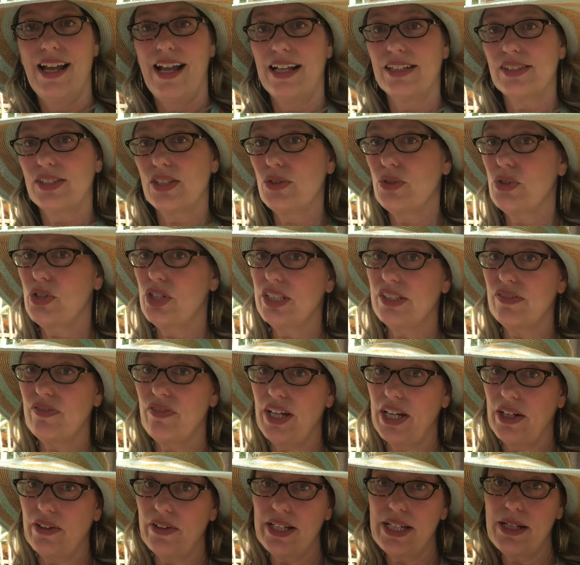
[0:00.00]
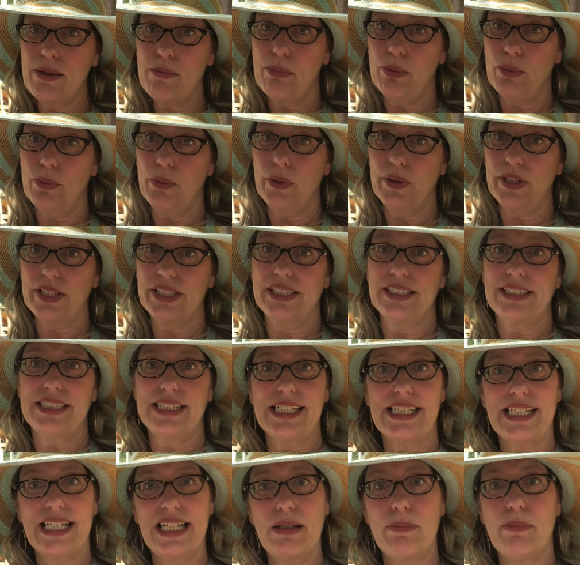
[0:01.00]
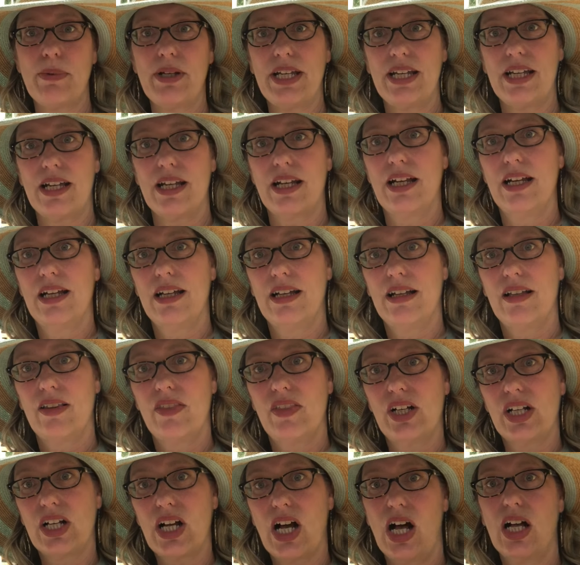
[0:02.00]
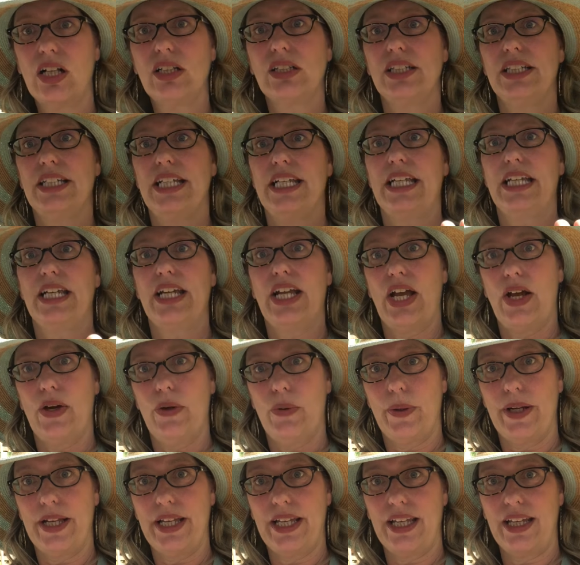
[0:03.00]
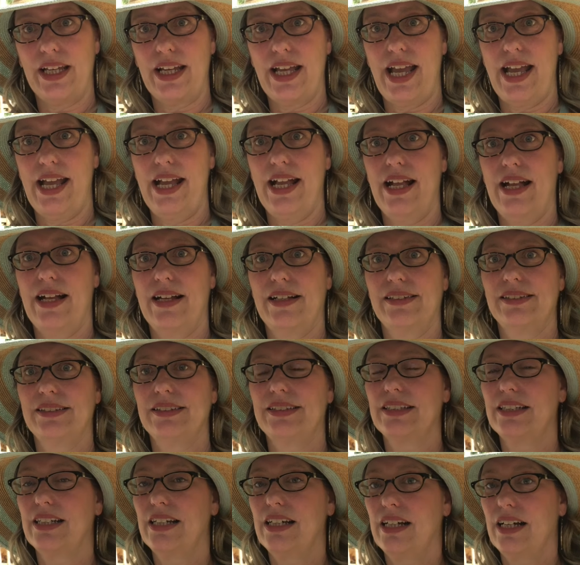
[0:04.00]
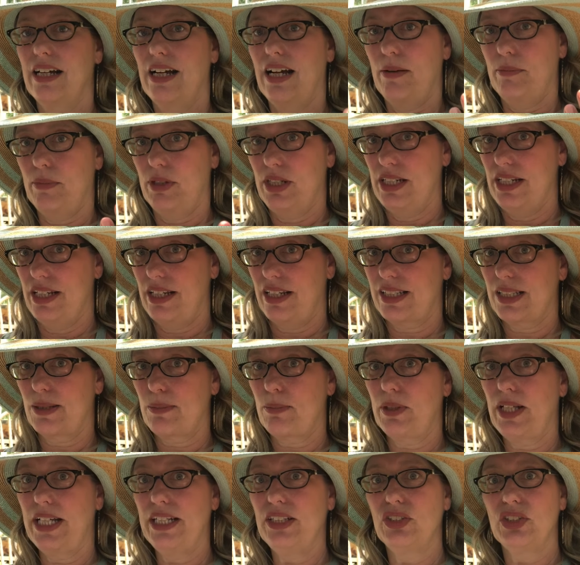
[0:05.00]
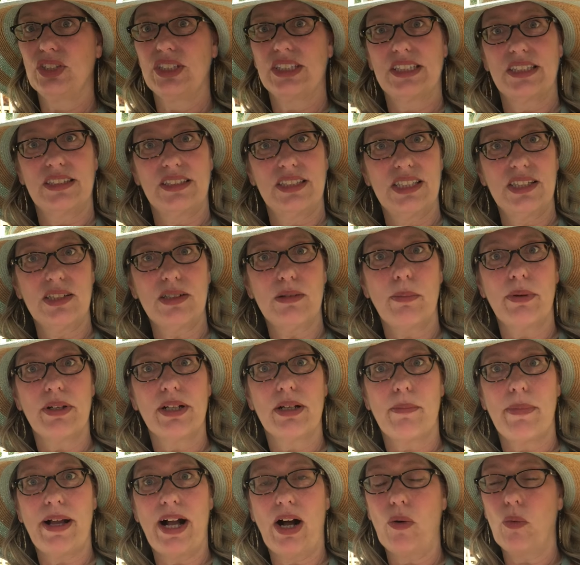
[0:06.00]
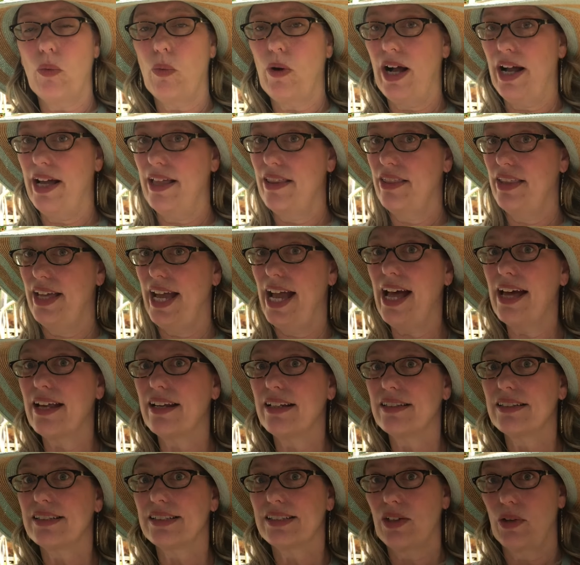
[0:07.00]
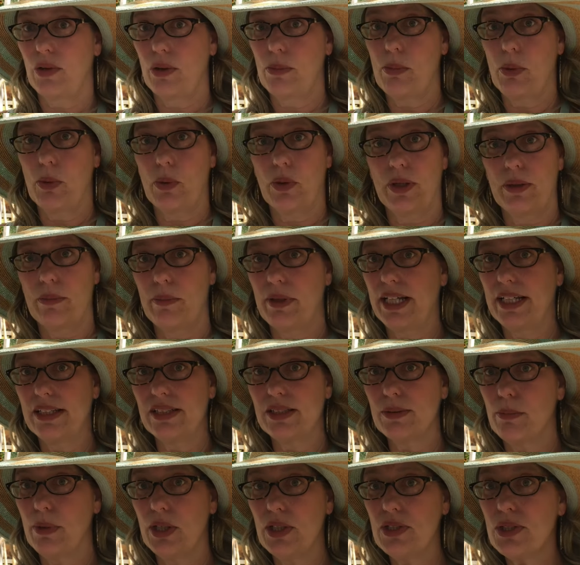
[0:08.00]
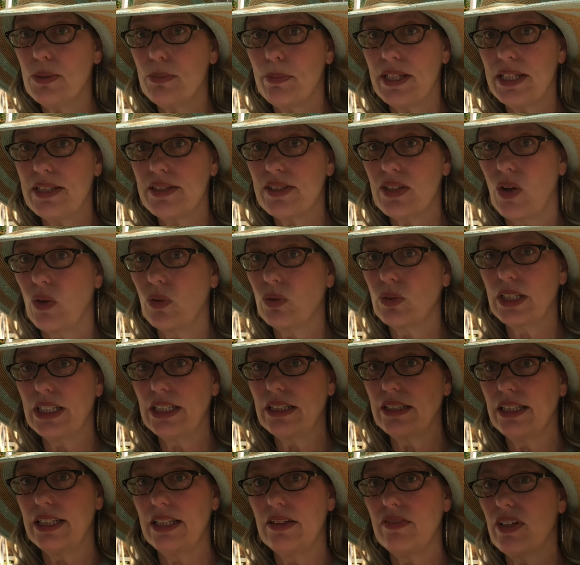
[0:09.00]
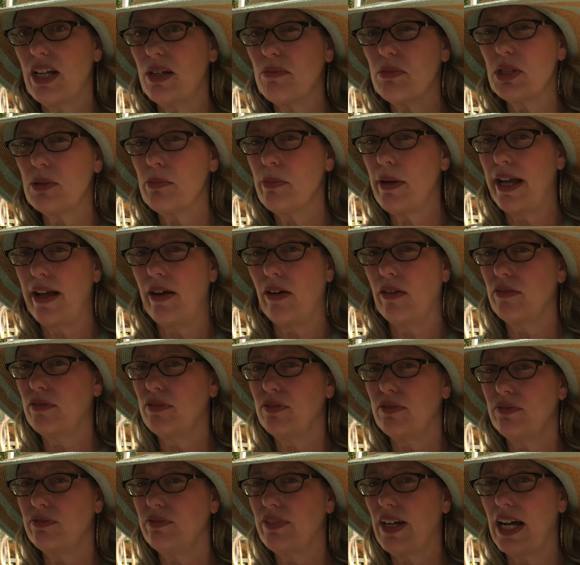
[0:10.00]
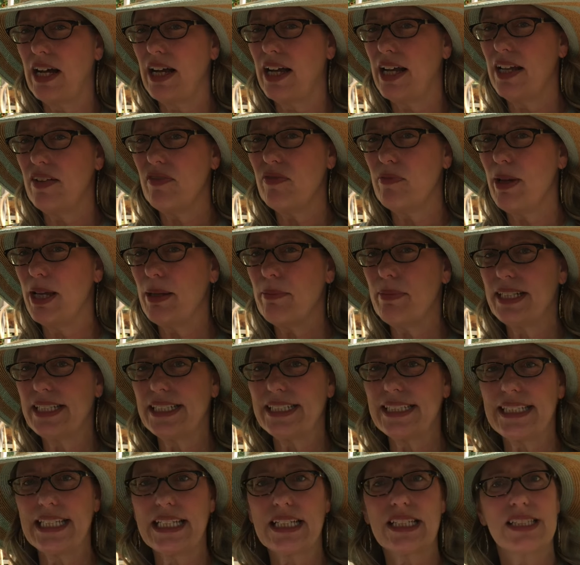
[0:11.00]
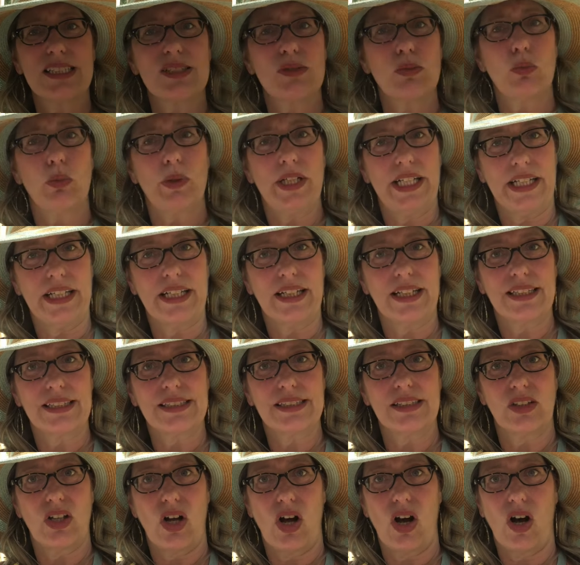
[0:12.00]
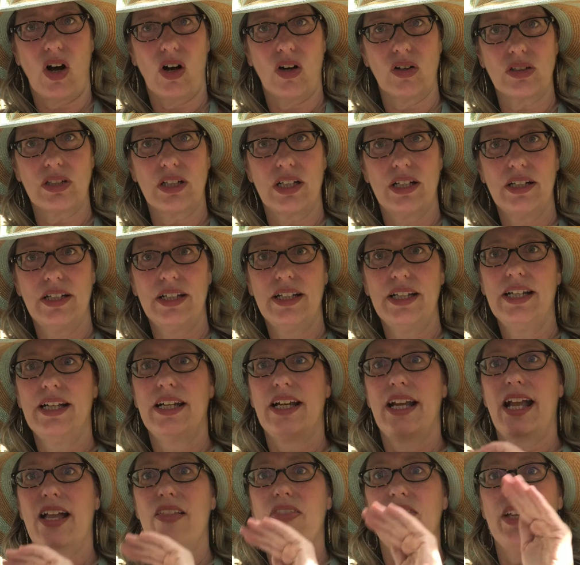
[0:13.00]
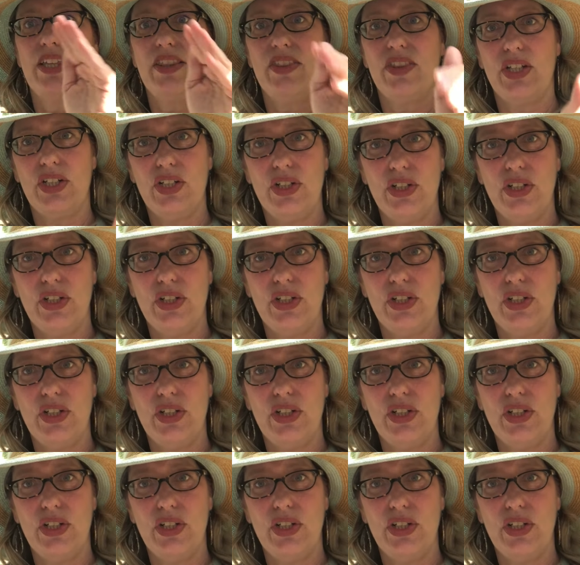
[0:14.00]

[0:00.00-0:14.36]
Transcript: So she's very important to keeping the colony going, and I'm going to explain just a little bit about why that is so important, because most bees only live up to about 5, maybe 6 weeks long, and then the